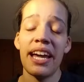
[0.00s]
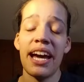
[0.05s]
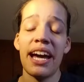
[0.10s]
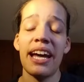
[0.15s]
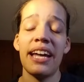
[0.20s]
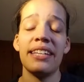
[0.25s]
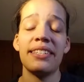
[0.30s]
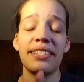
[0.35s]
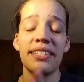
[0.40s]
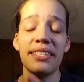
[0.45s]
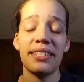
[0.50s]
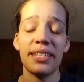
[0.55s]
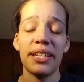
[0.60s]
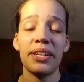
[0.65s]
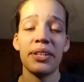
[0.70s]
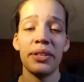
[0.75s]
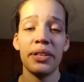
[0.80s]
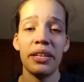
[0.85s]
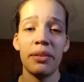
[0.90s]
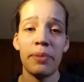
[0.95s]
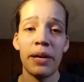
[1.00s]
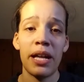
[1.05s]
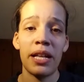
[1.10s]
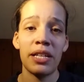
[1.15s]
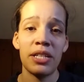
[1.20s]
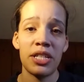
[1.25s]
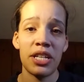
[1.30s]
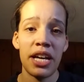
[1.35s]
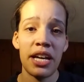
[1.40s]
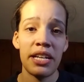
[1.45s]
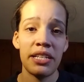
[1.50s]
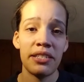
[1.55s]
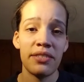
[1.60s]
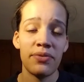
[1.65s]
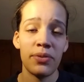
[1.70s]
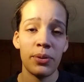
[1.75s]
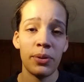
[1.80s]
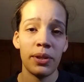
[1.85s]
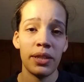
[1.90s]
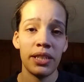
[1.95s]
I sincerely apologize
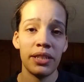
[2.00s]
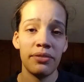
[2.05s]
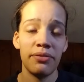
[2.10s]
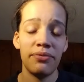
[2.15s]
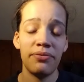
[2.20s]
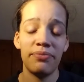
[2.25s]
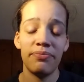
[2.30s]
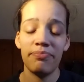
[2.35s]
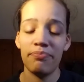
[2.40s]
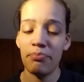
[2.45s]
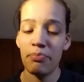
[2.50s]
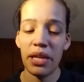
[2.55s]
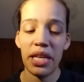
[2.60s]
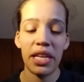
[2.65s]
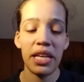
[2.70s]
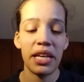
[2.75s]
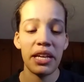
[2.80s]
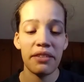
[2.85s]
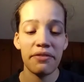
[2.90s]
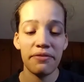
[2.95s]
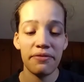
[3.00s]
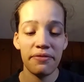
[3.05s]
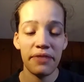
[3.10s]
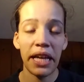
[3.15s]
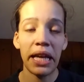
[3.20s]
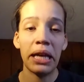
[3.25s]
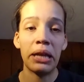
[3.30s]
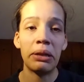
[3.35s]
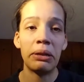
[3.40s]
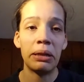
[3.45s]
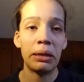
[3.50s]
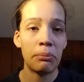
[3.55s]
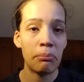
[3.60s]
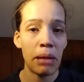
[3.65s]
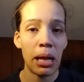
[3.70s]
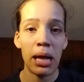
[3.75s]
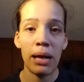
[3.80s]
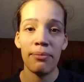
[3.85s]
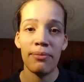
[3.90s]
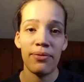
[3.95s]
for being a
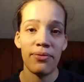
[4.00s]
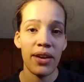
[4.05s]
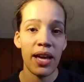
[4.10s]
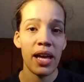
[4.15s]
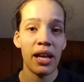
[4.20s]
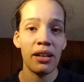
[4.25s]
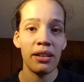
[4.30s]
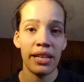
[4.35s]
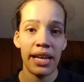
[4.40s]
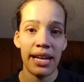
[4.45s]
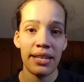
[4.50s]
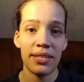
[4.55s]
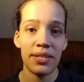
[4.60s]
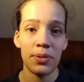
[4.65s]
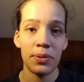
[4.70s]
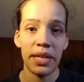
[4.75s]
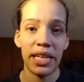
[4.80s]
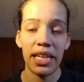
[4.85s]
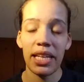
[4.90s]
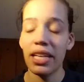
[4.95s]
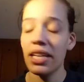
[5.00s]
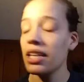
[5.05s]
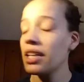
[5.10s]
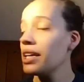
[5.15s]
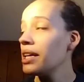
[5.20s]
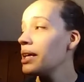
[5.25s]
mom fail last week.